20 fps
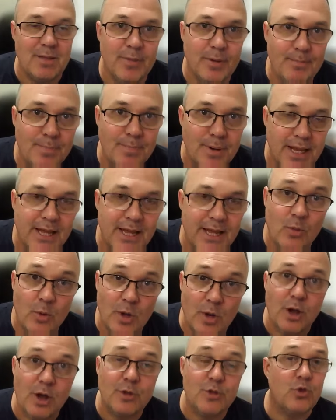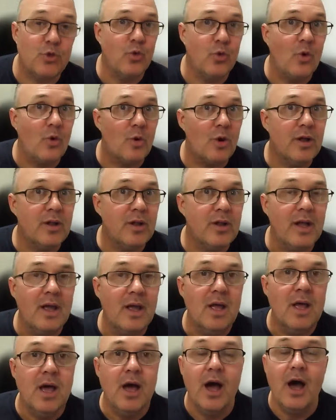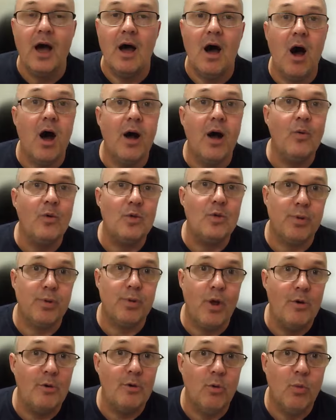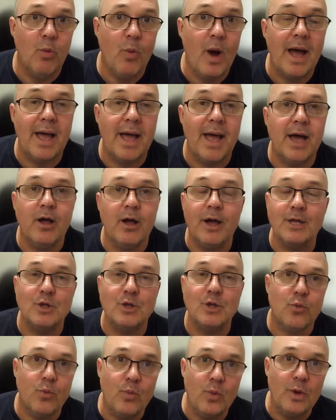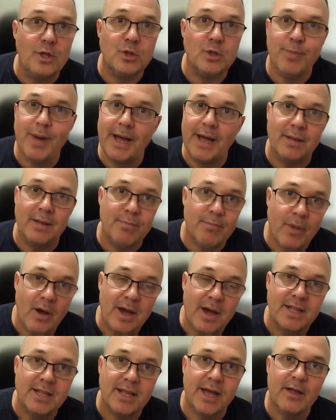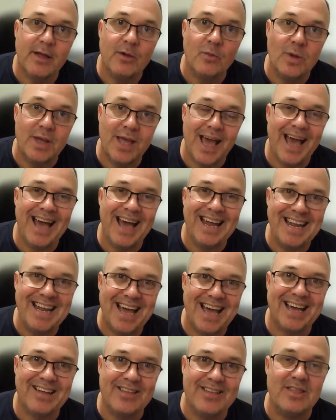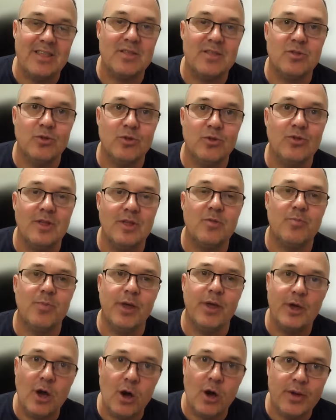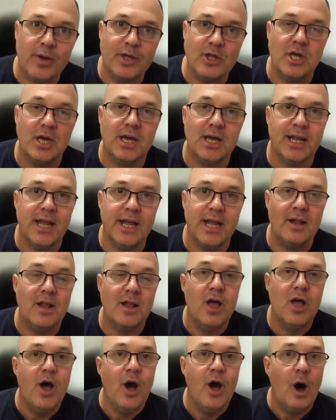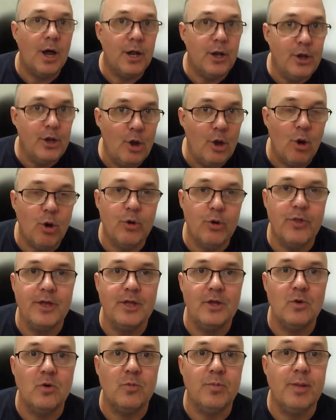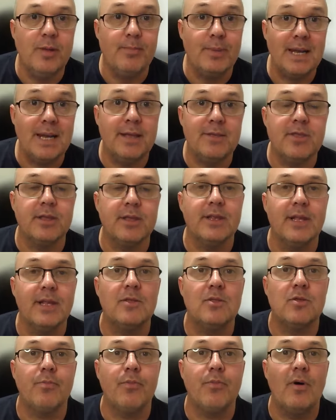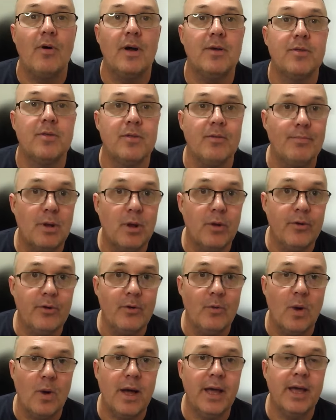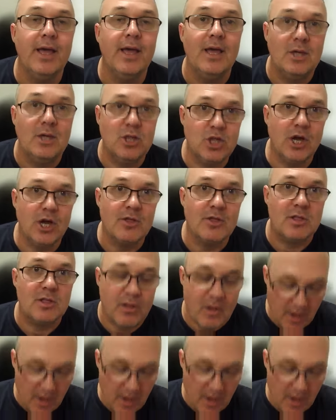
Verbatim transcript: But please, when I saw it, uh, I was blown away. And I just wish back in my day we had access to this. But go and check it out. I know that you will be pleasantly surprised and blown away, just